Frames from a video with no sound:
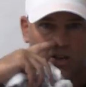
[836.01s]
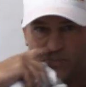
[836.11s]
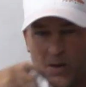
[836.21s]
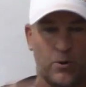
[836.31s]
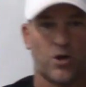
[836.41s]

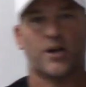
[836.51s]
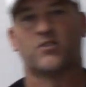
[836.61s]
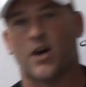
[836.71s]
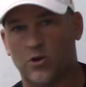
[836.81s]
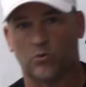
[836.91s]
people are going to
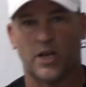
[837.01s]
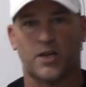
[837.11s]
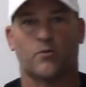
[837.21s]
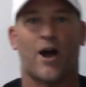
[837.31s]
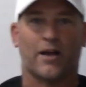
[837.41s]
tell you
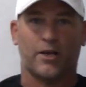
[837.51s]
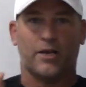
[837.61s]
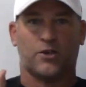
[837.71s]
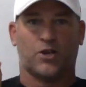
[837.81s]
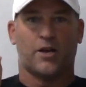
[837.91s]
Lincoln
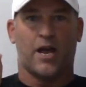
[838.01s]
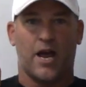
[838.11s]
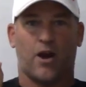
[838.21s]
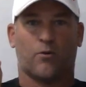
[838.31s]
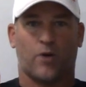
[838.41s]
Riley is an
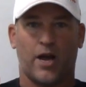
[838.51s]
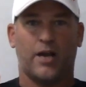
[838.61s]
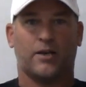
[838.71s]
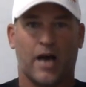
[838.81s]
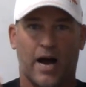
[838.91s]
air
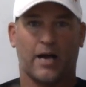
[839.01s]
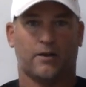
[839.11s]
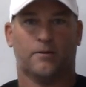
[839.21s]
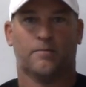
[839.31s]
raid guy.